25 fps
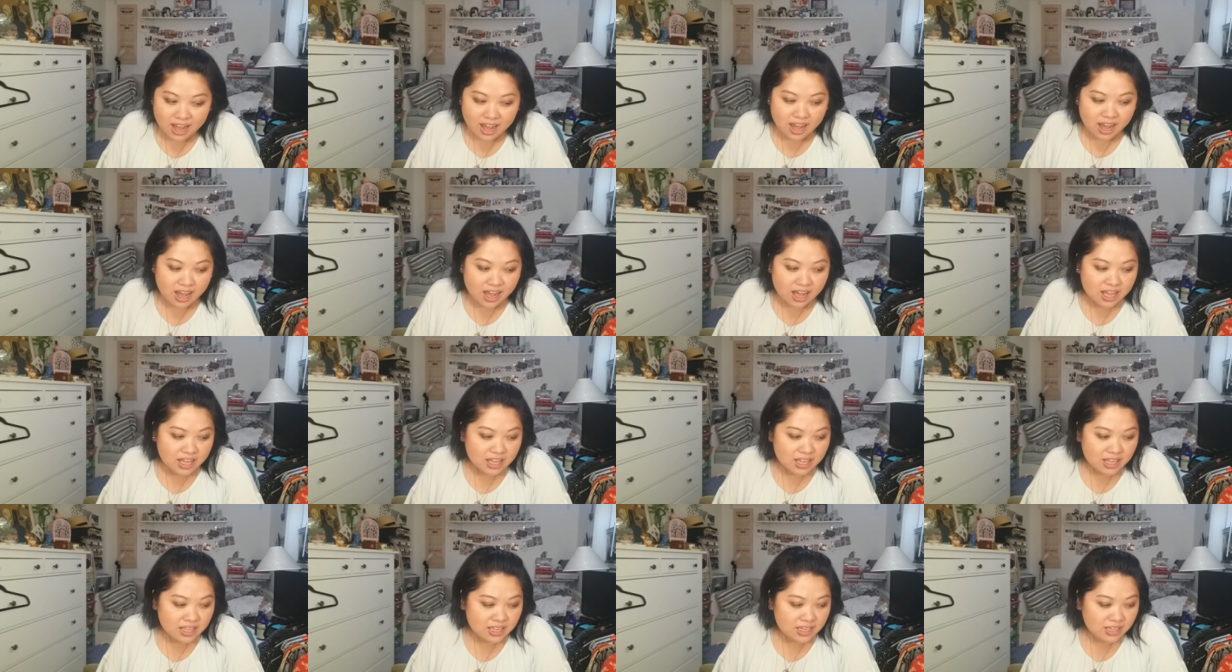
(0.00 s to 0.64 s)

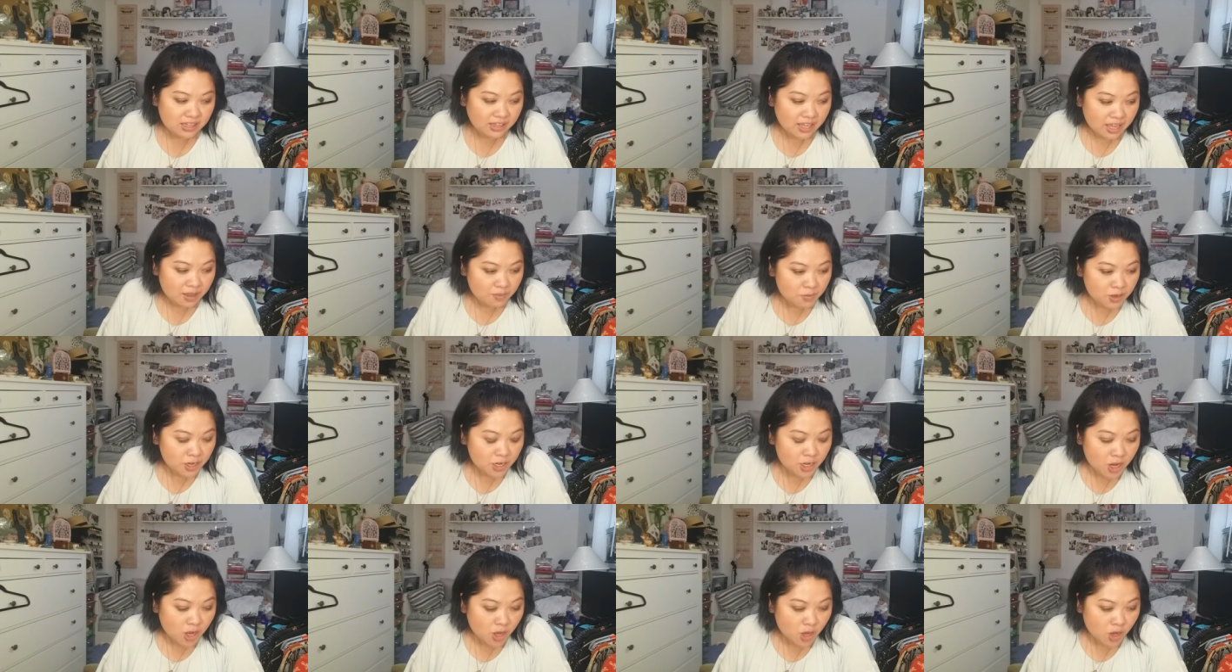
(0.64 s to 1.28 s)
Uh, let
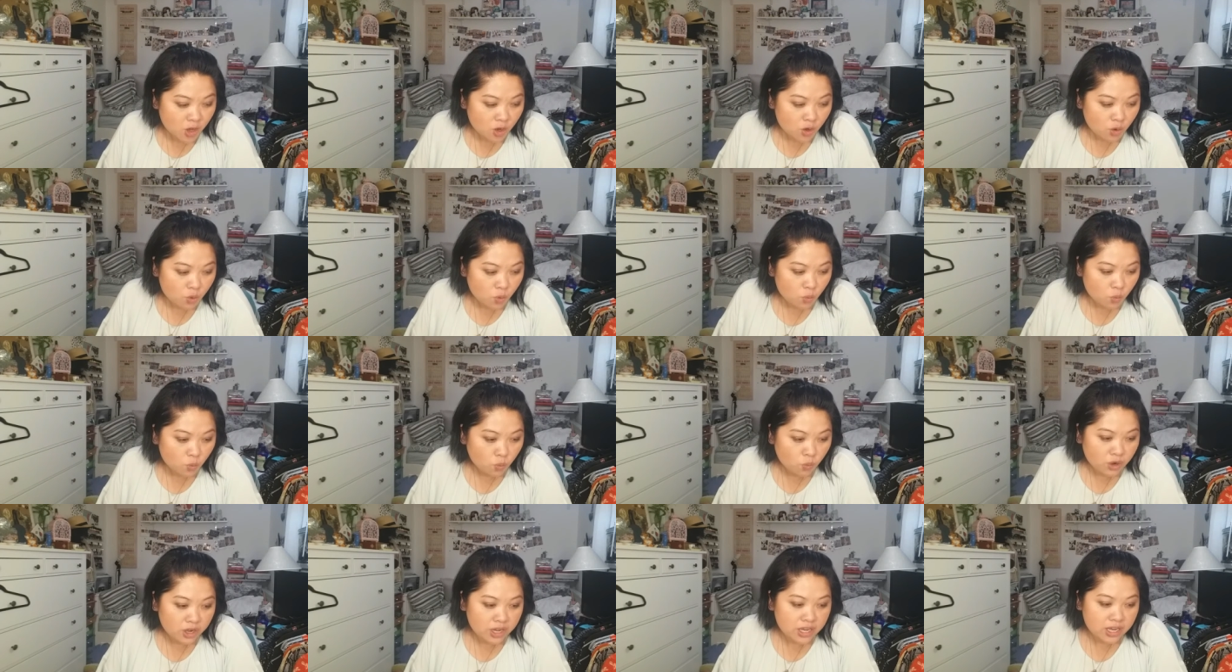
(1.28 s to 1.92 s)
me know
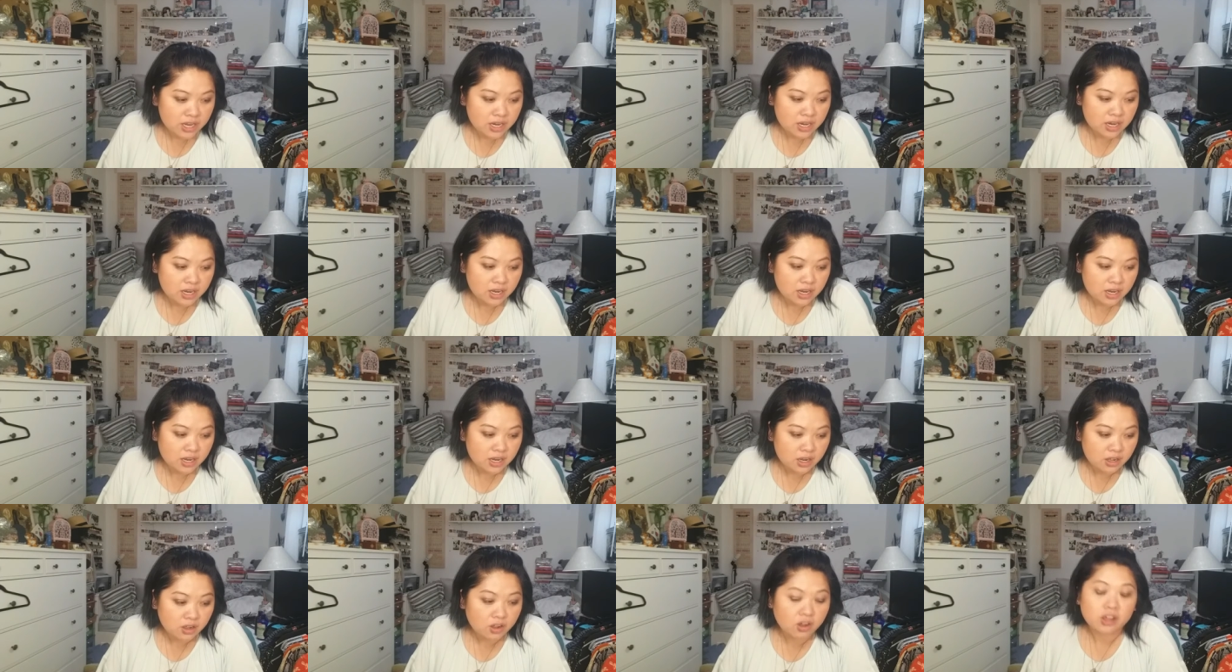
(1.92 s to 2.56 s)
what.
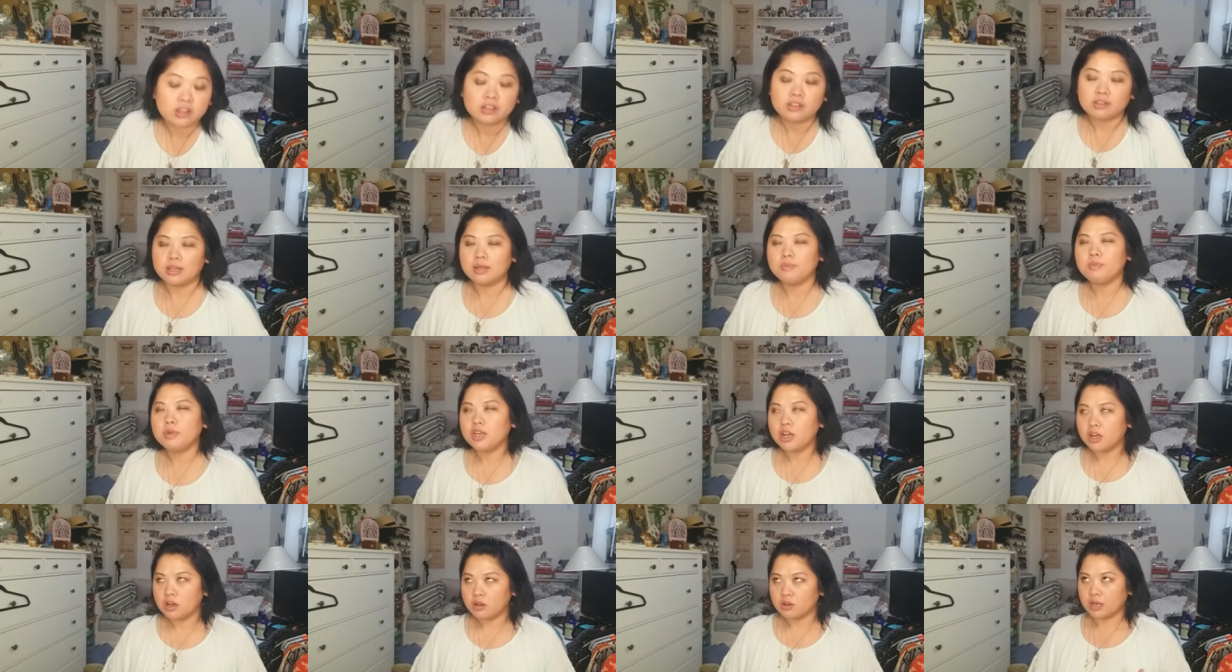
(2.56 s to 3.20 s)
Uh, let
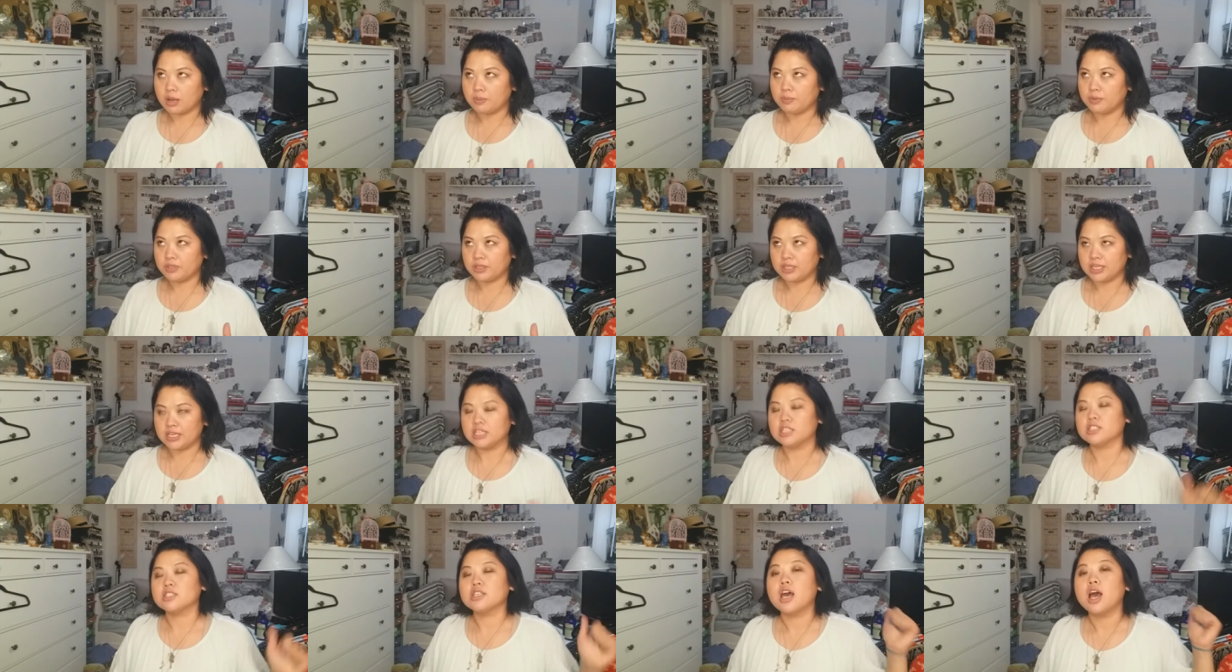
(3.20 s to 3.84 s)
me know a couple
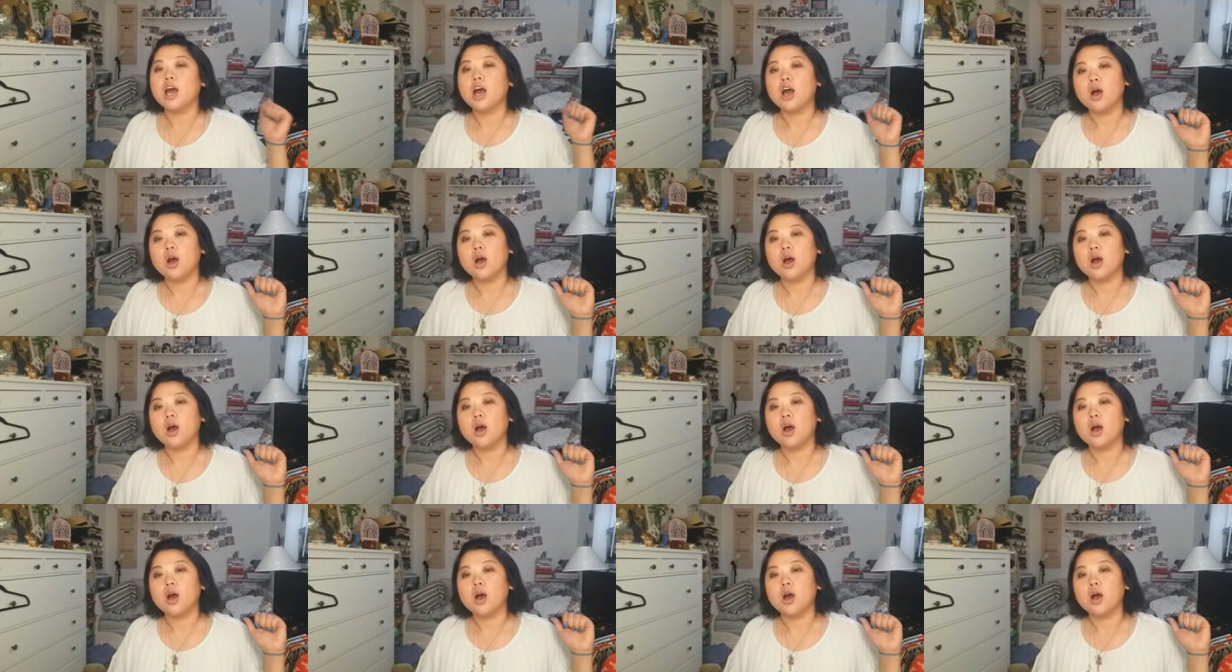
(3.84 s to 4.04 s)
things.